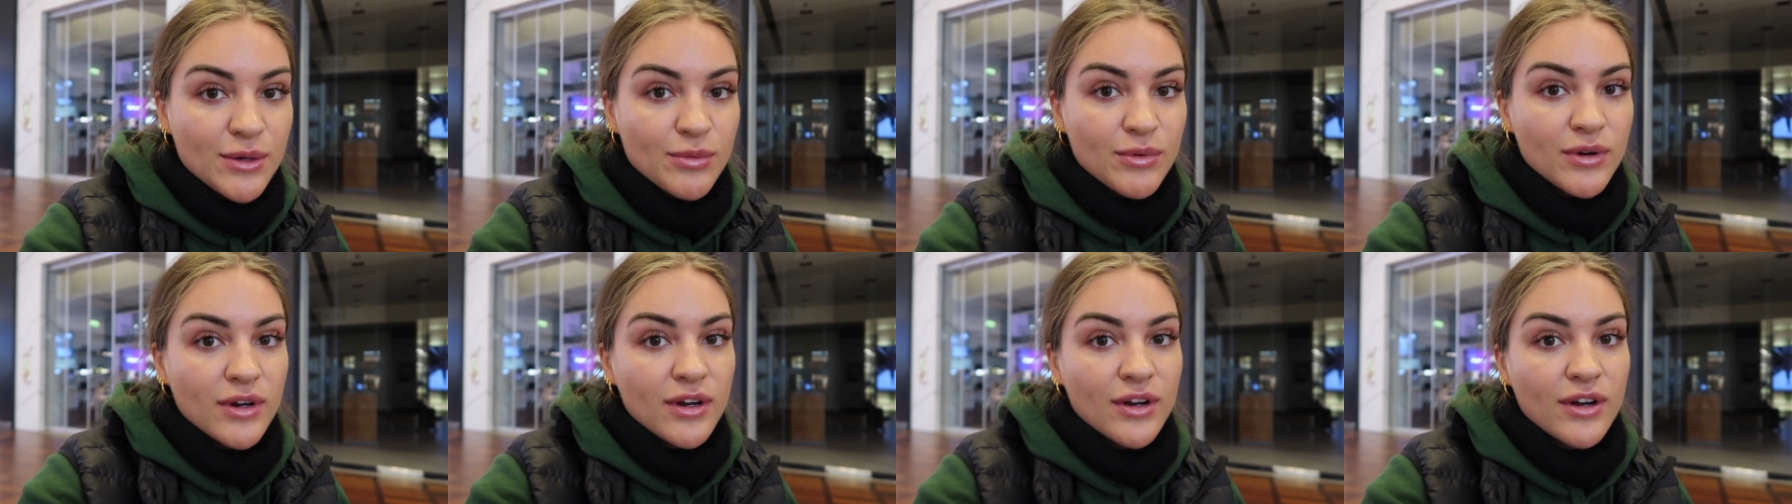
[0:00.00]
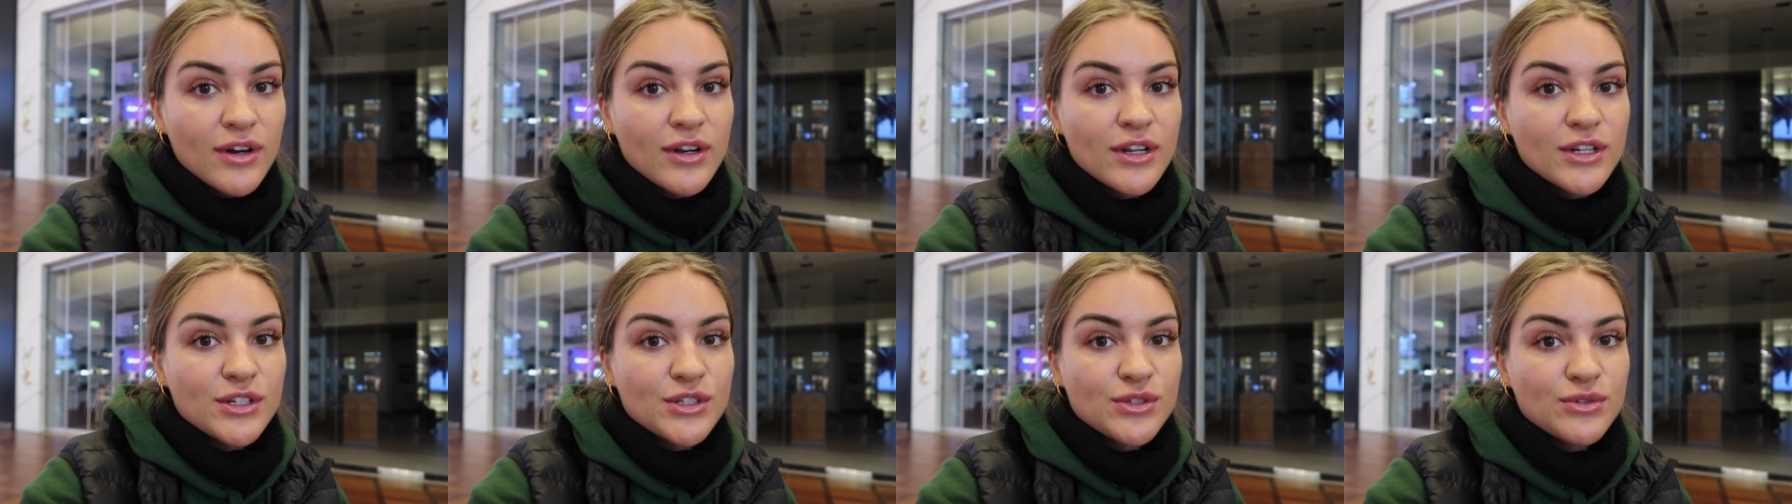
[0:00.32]
we're
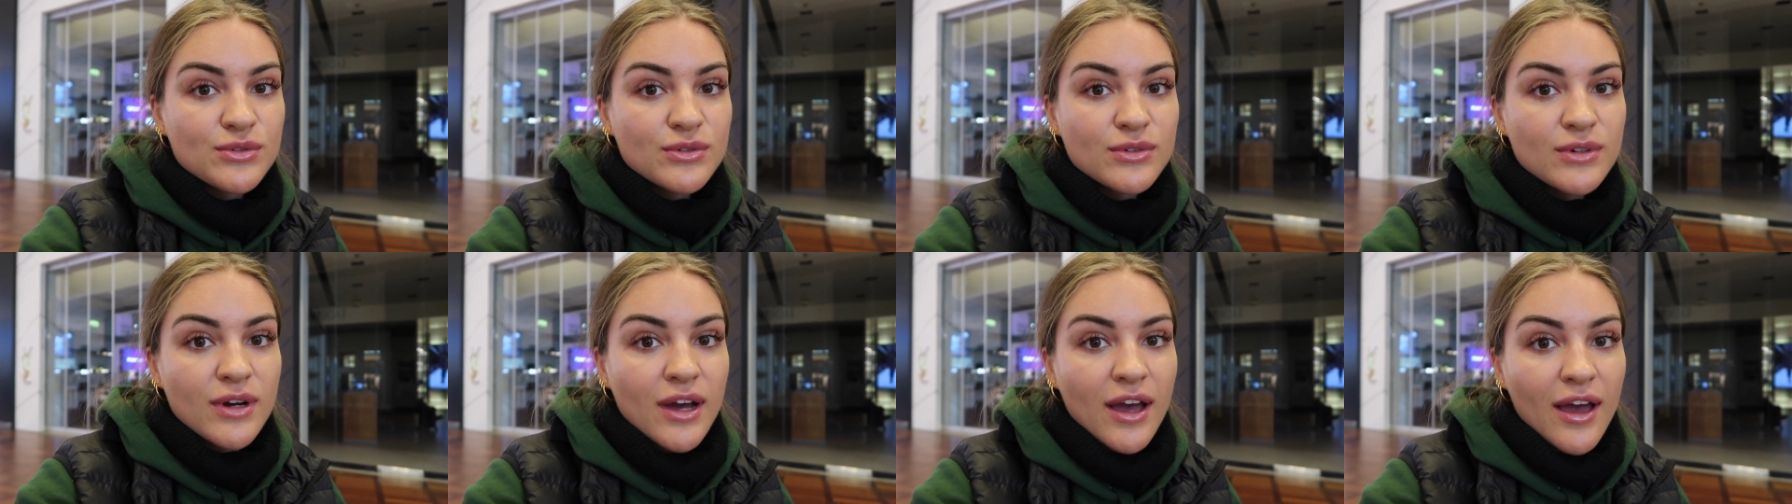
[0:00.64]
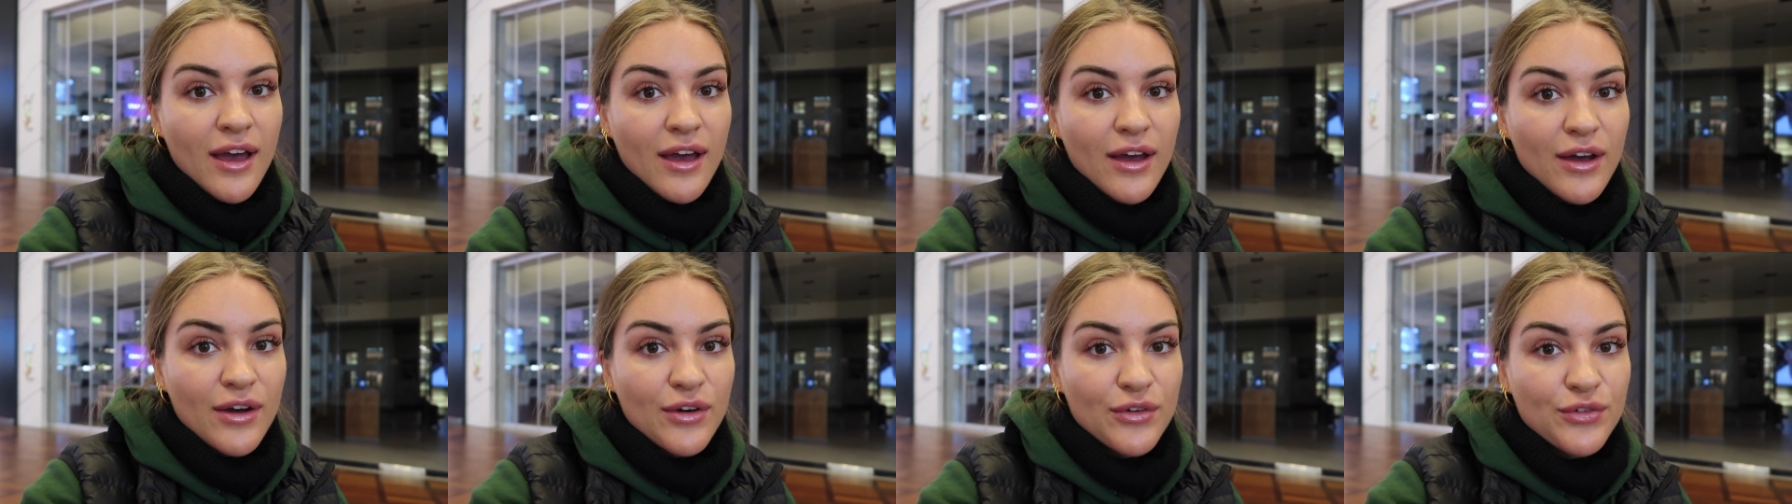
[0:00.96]
gonna do
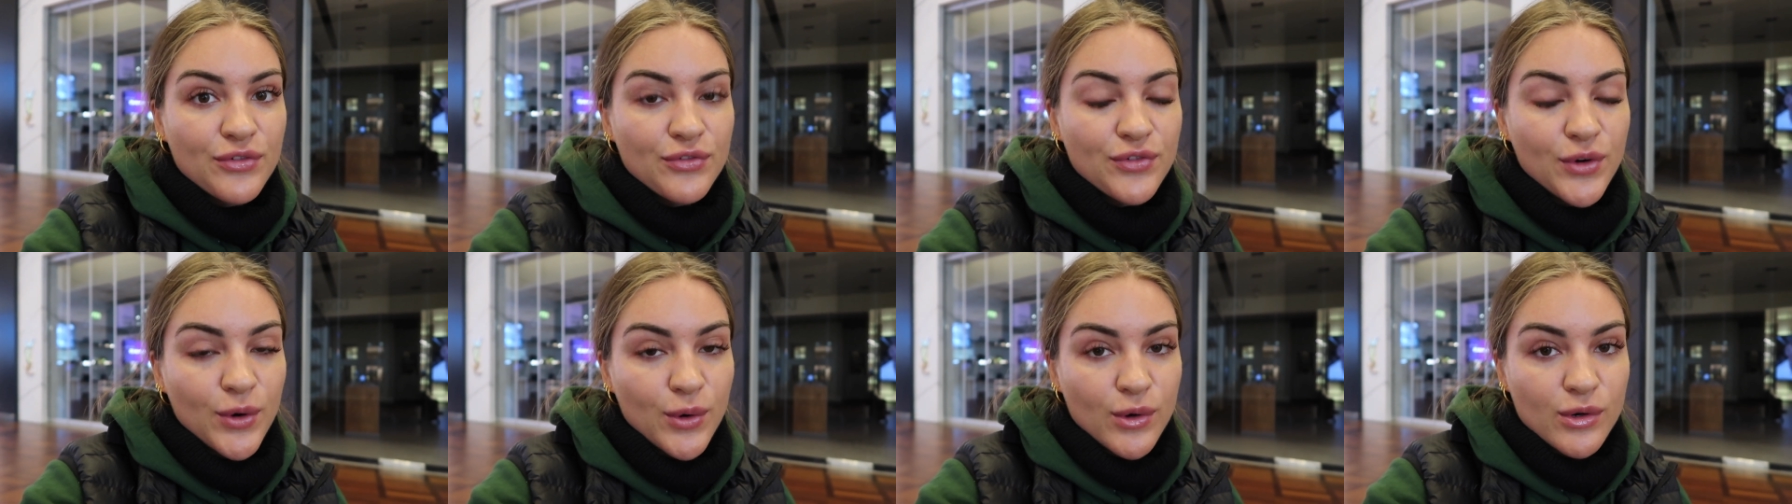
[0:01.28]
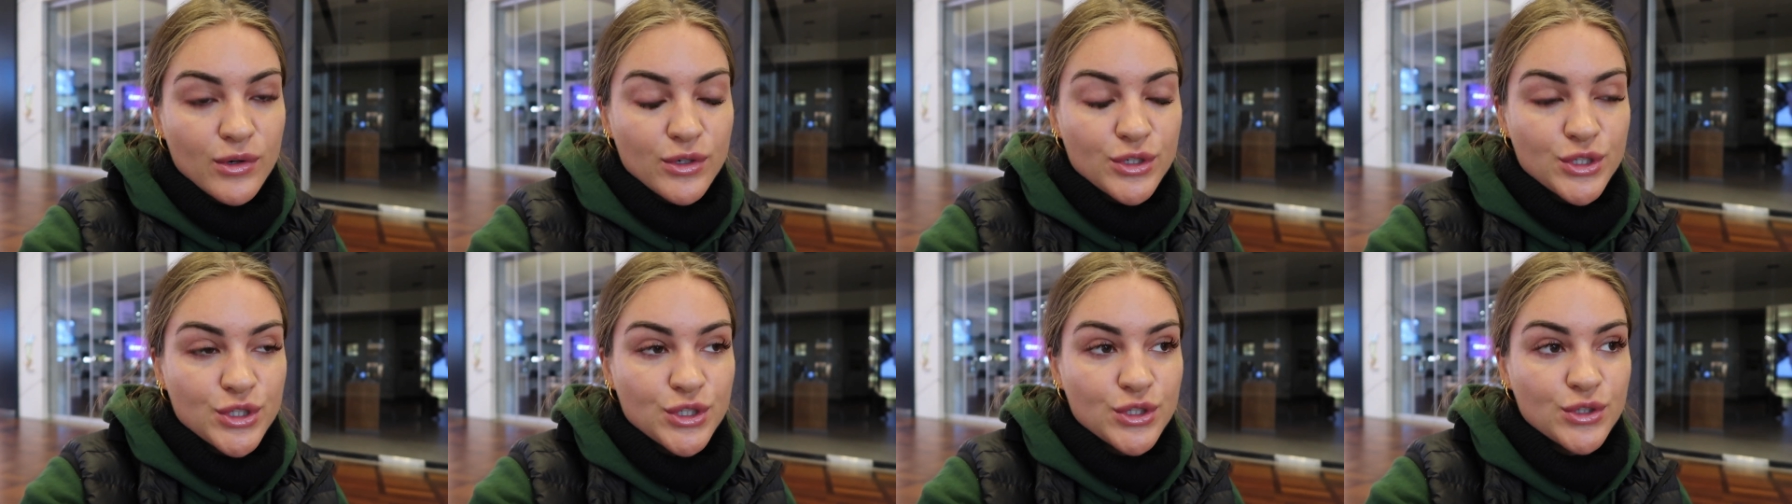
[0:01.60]
a
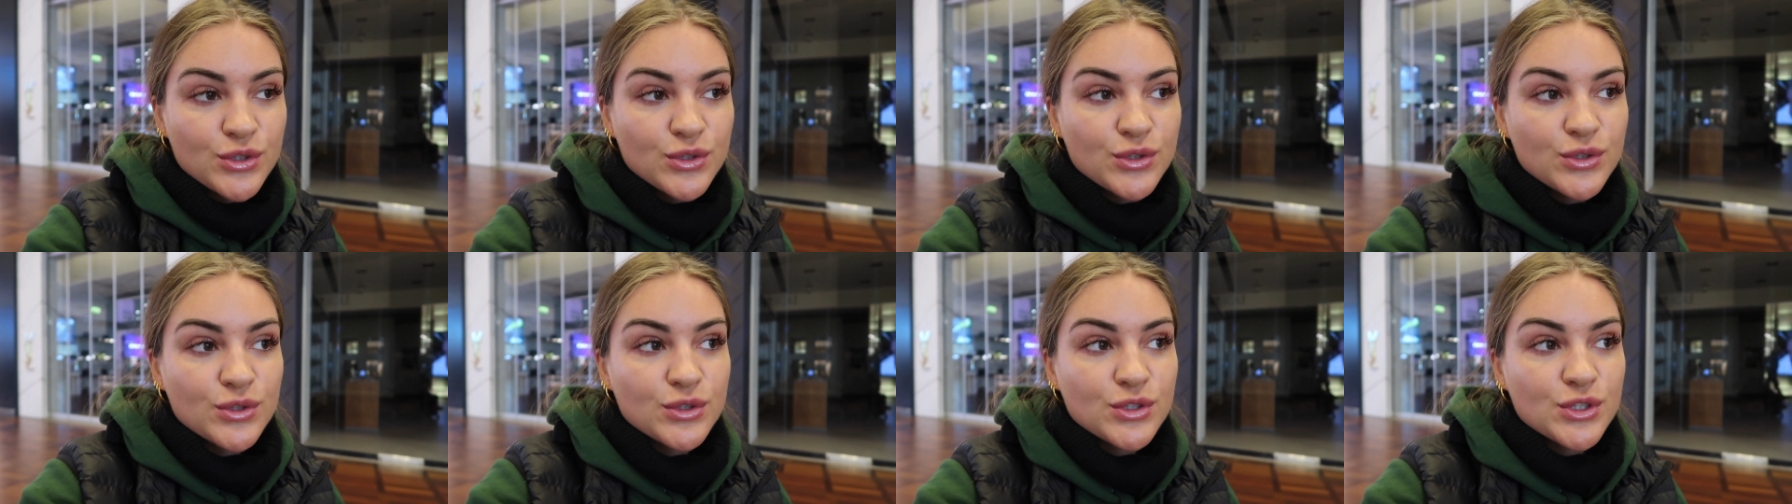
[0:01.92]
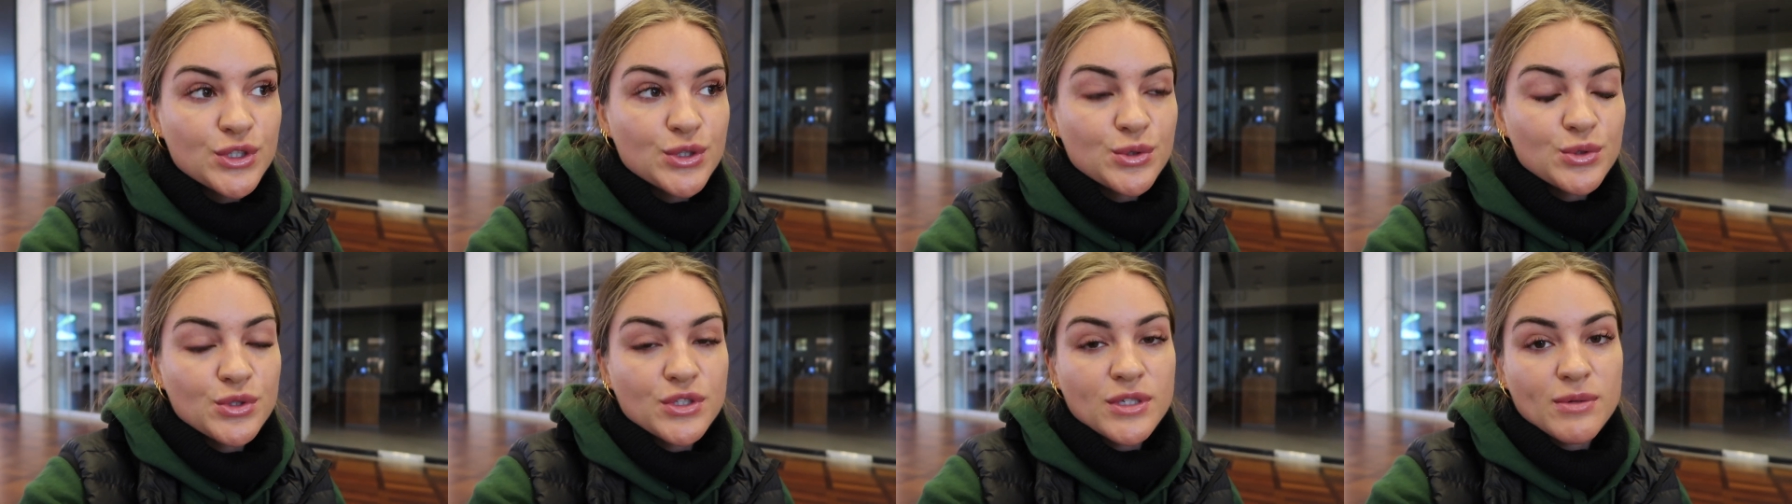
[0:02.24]
photo shoot,
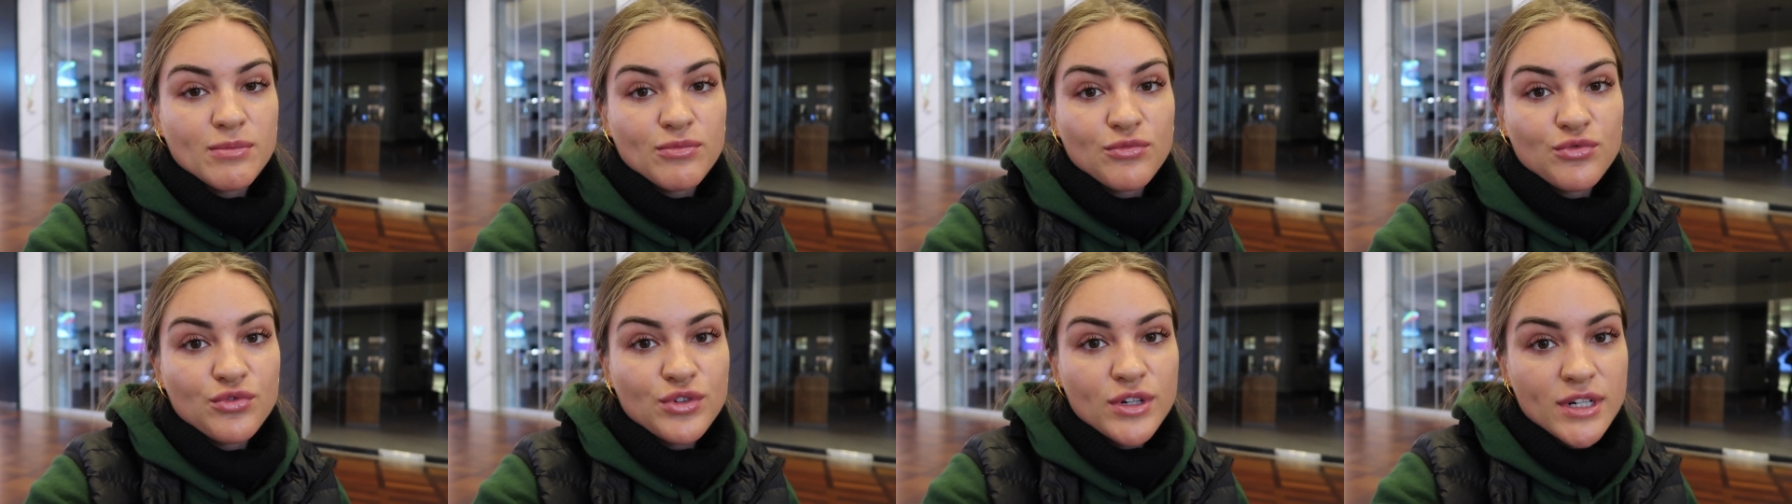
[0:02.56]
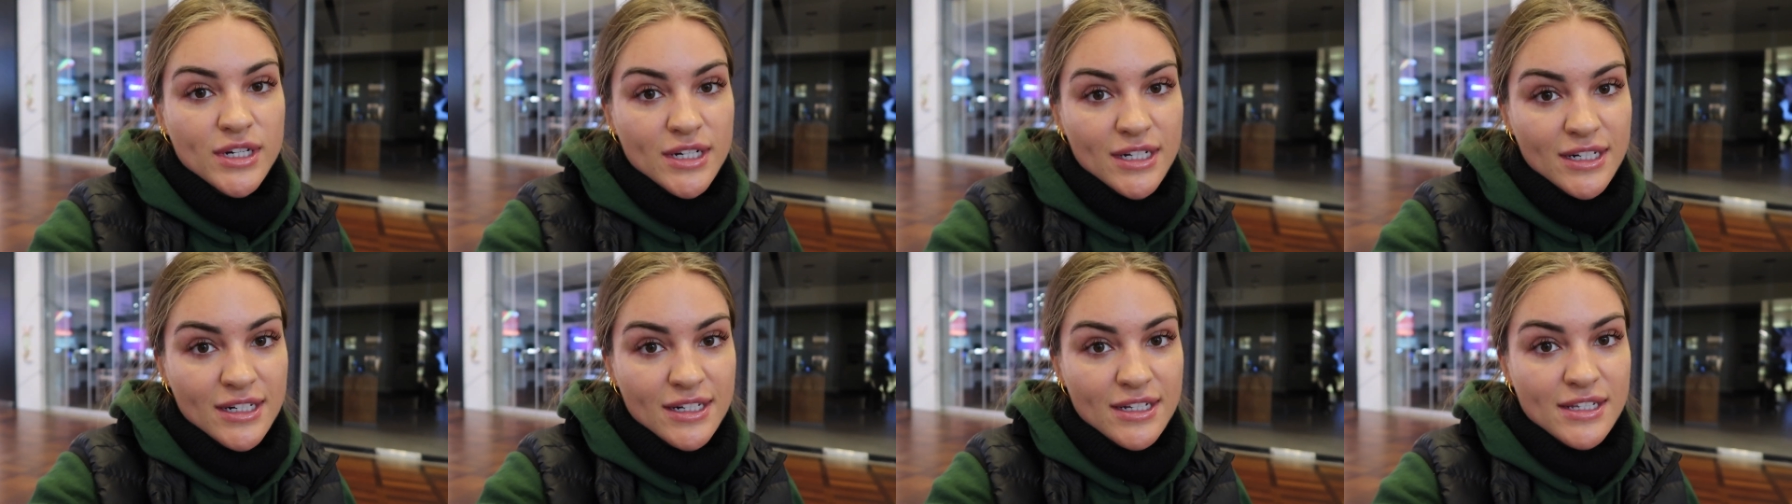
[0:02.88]
shoot some
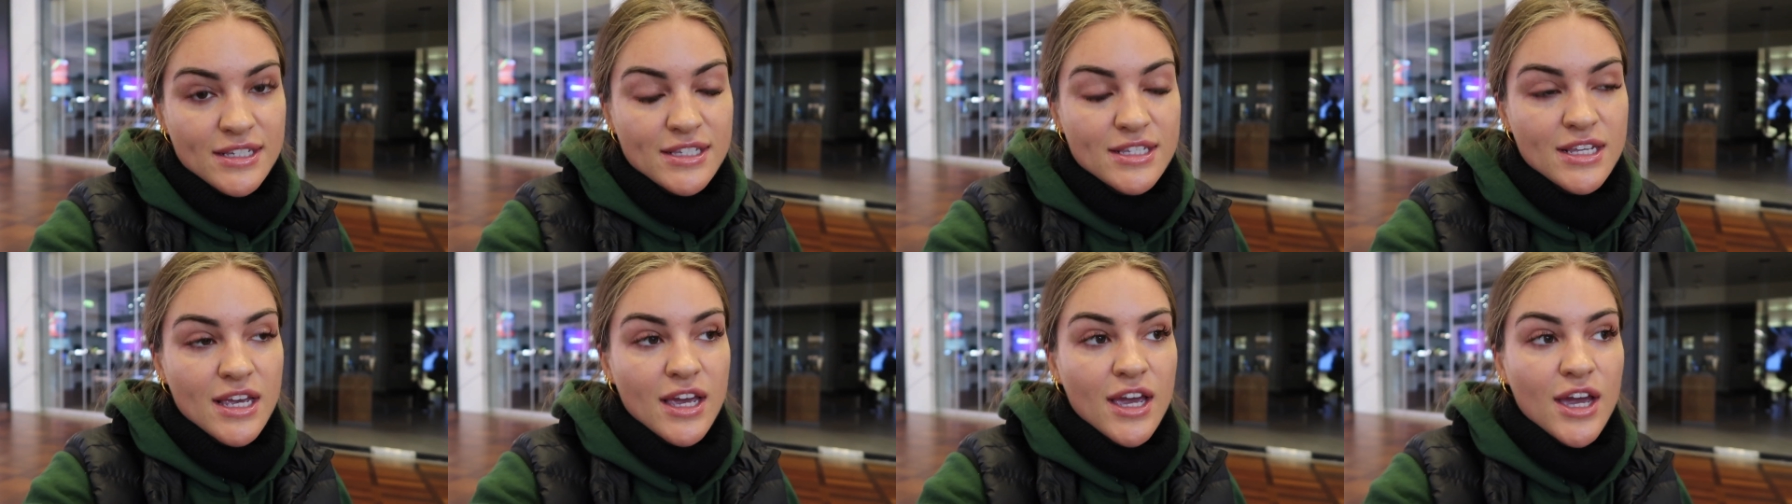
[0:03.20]
reels